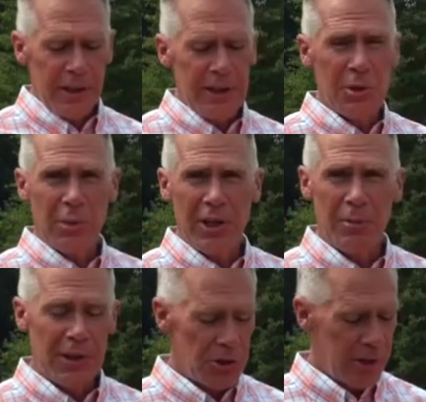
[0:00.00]
easy breathe
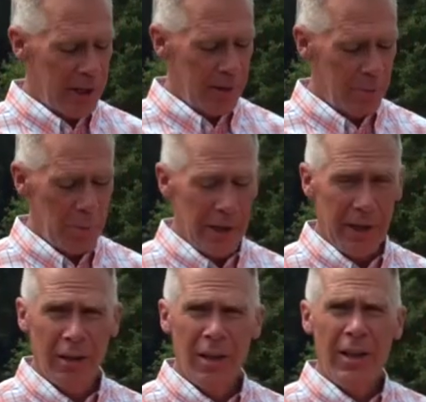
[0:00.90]
muzzle came to
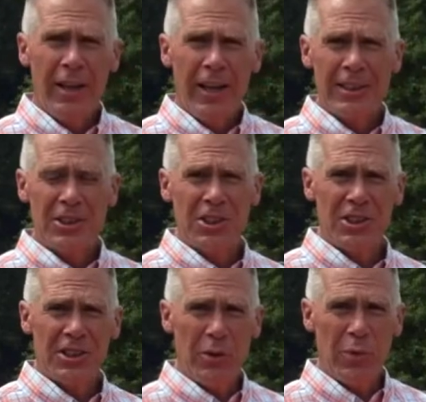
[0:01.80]
be. As you can
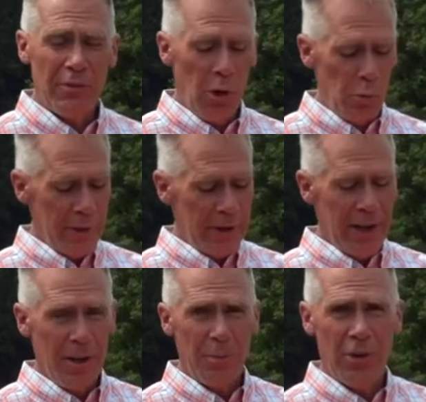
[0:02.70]
see we've opened it
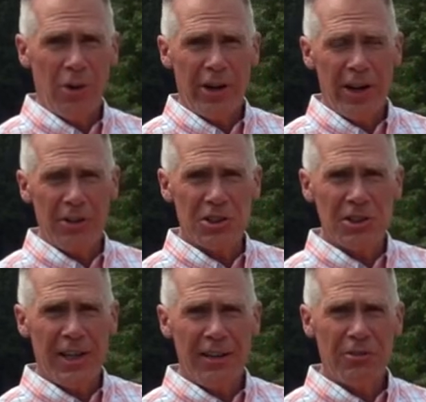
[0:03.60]
up on either
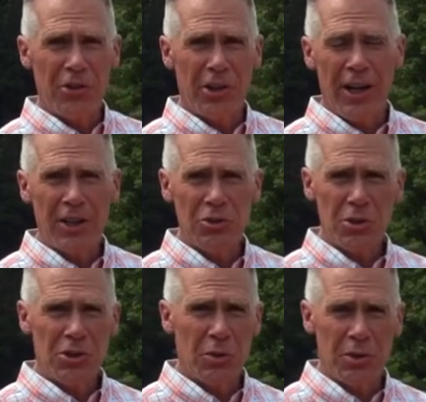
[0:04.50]
side for the
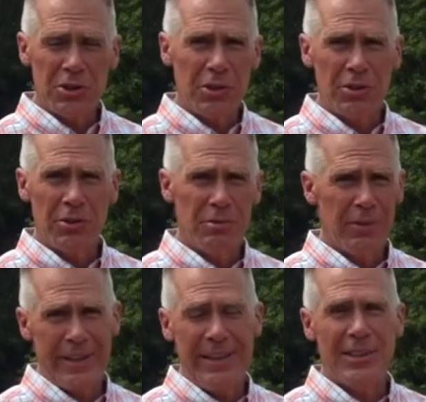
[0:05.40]
nostrils so it's
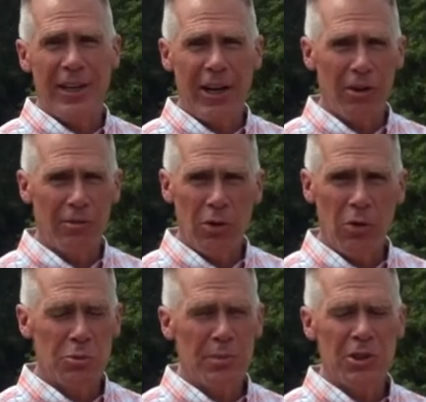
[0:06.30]
easy airflow.
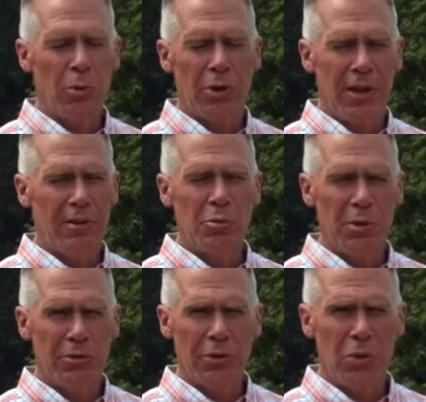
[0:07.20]
It's much more
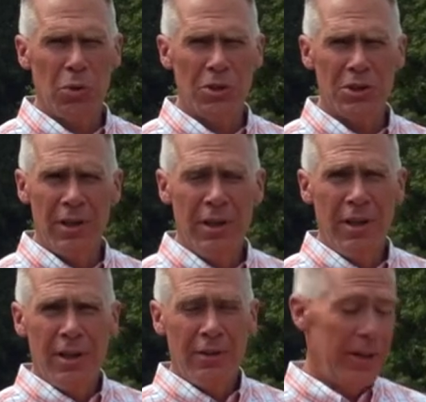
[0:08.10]
comfortable for the horse
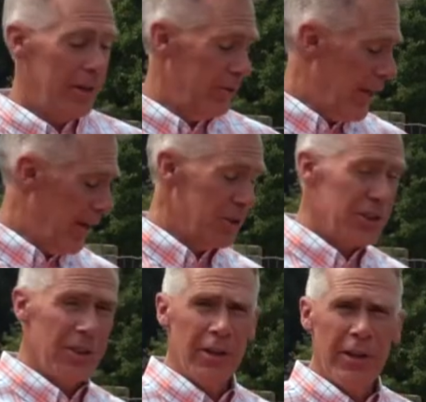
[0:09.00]
than
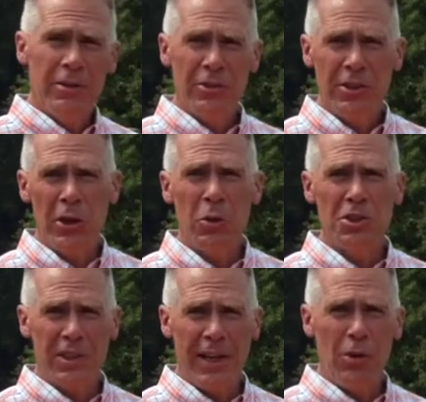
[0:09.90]
obviously the, the old
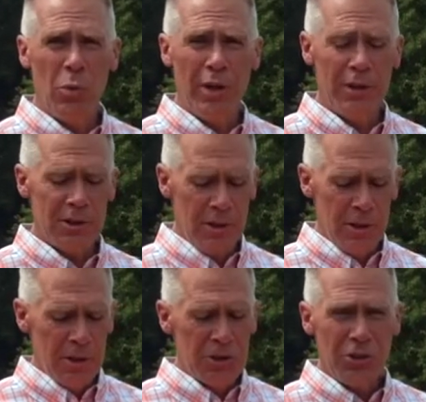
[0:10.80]
style was.
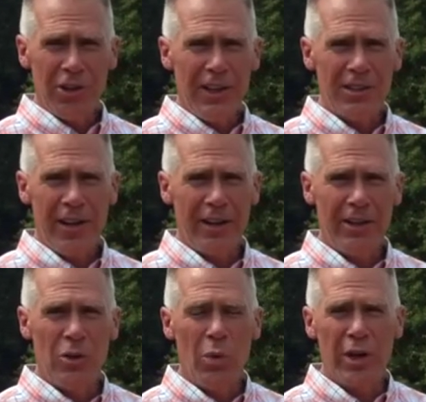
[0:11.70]
So they're less
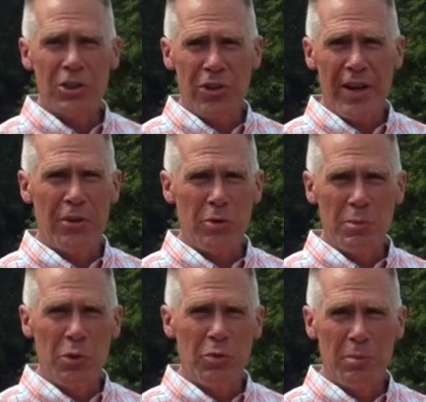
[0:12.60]
likely to want to try and
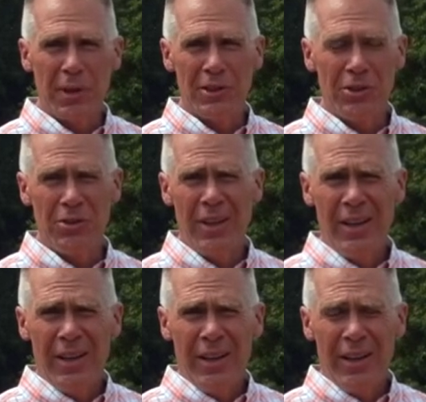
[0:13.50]
remove the muzzle,
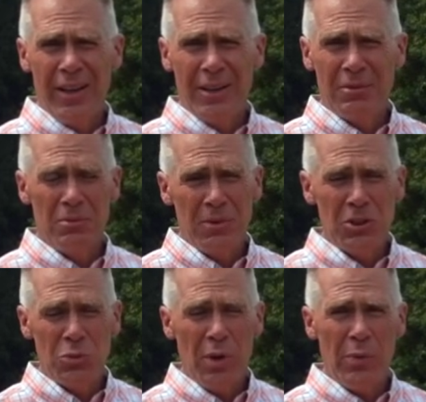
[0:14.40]
uh, which
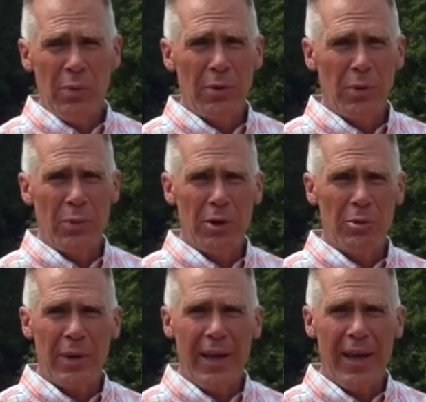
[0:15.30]
is what we want. We want them
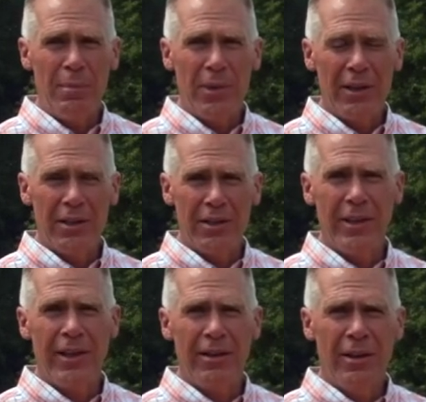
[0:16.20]
to be happy and
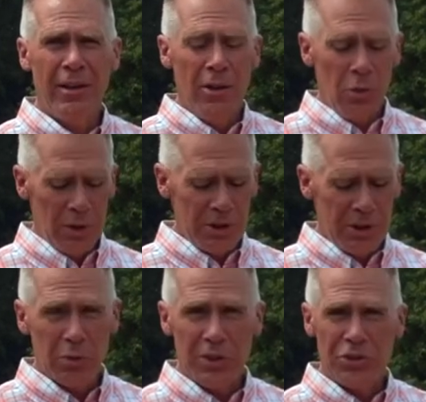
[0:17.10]
content while
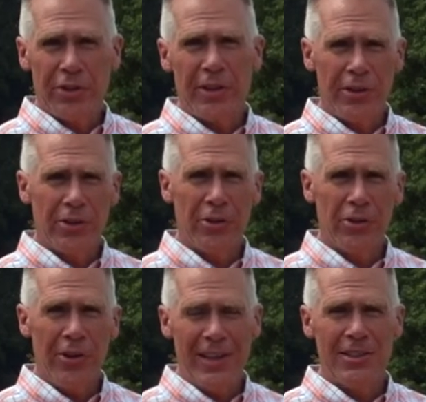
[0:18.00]
still restricting their
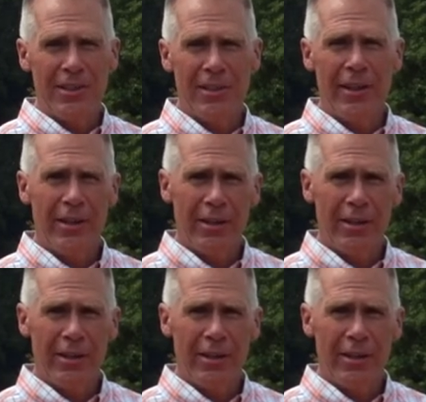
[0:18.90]
grass intake.